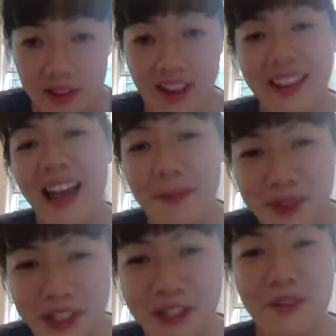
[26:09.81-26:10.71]
not
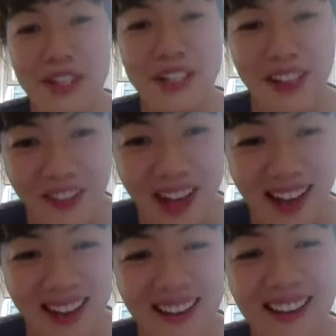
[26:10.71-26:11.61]
captured, but you know,
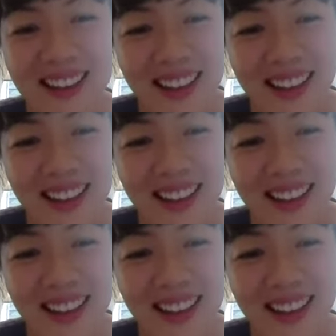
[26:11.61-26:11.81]
uh,